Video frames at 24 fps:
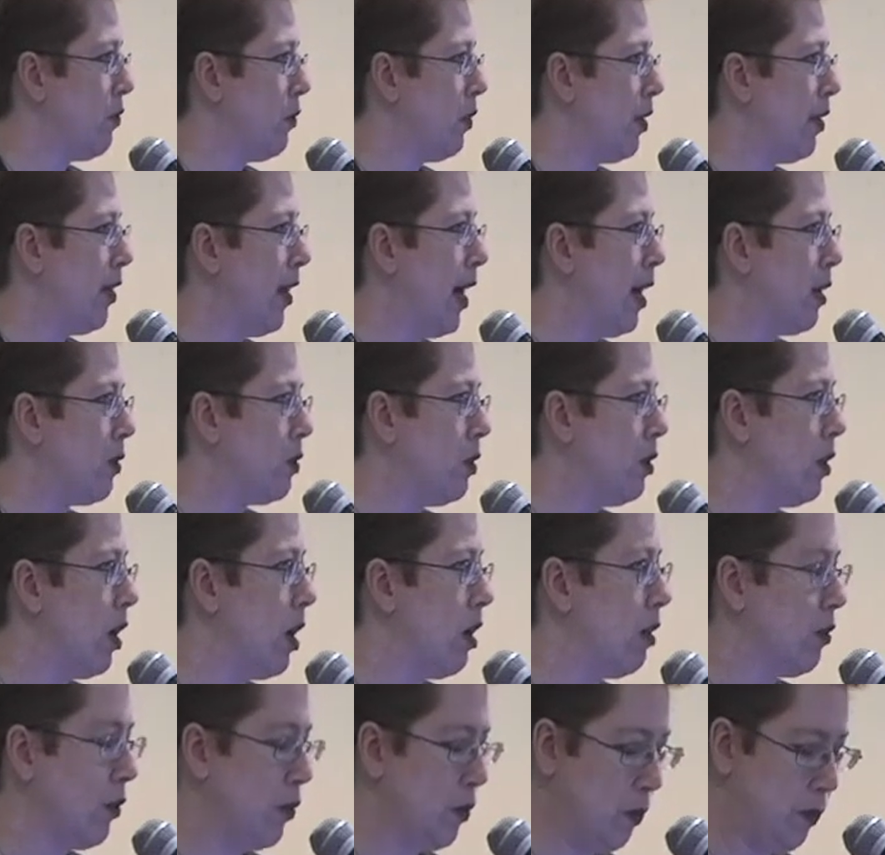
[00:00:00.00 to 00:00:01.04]
for
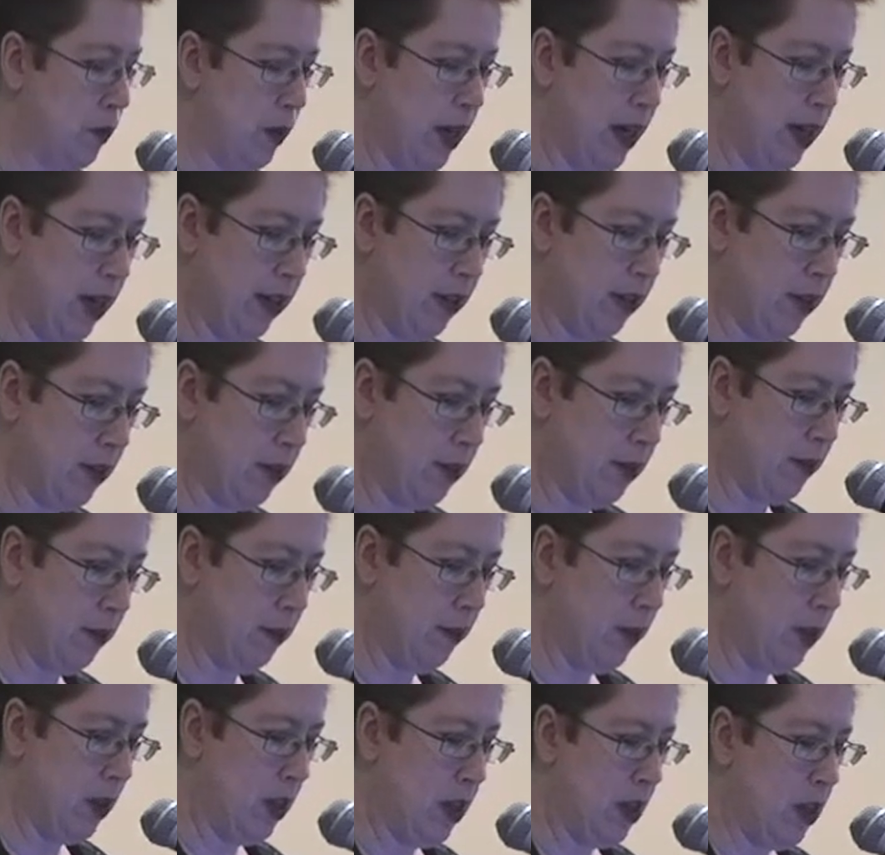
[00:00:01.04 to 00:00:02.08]
$1,000 a piece.
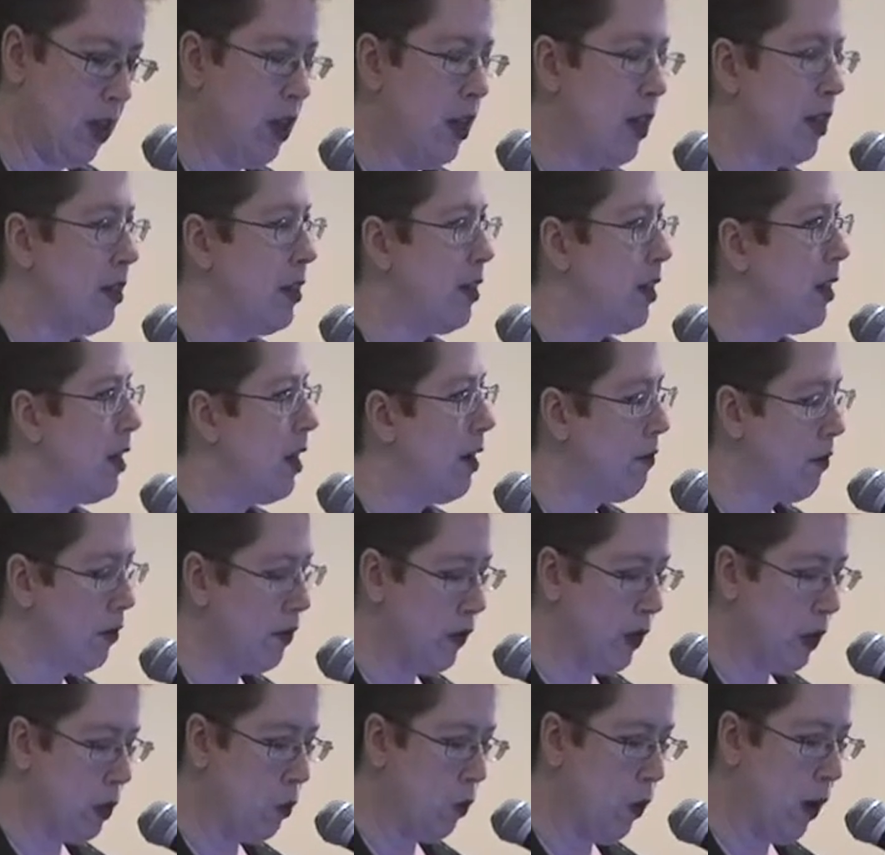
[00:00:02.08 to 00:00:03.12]
They never
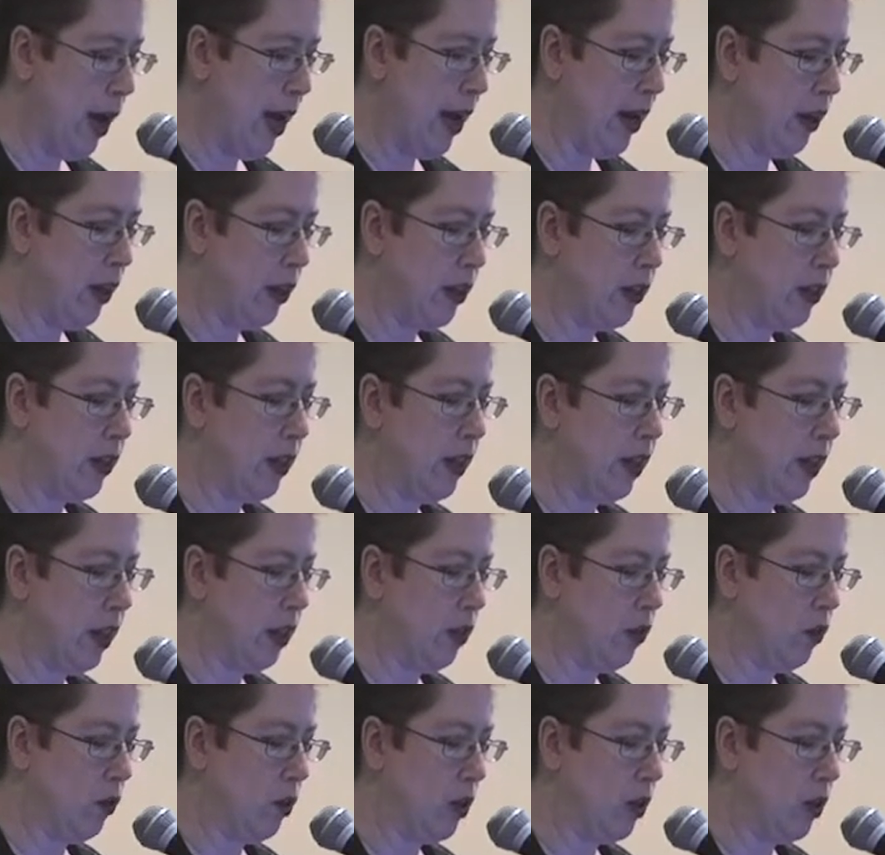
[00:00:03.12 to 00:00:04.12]
required the